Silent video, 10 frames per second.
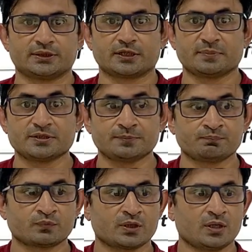That means
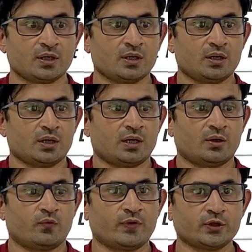
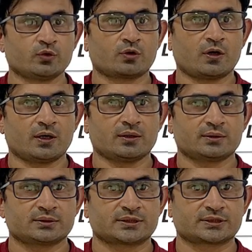when you call
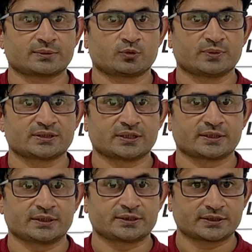system to be
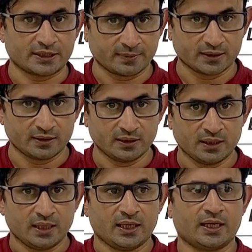statically stable
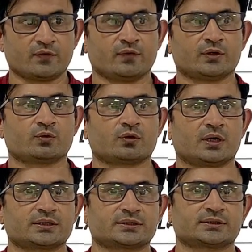and when you
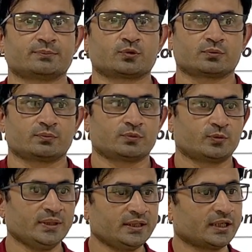call system to
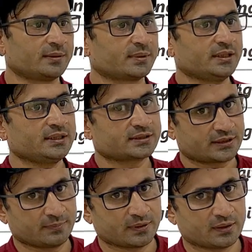be dynamically
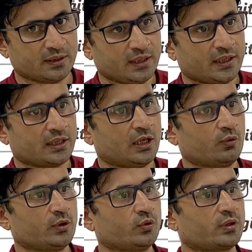stable, and how
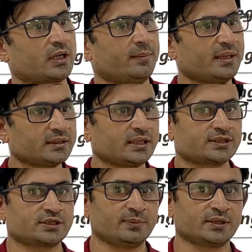will you comment the
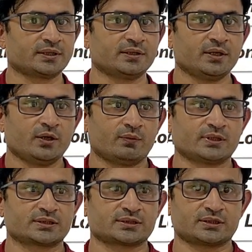stability when
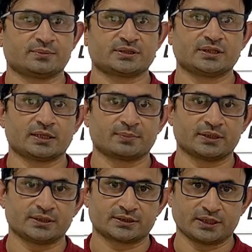the system is
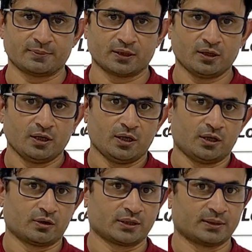dynamically stable
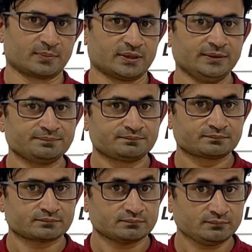or dynamically
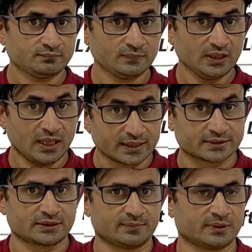
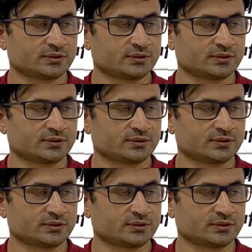unstable.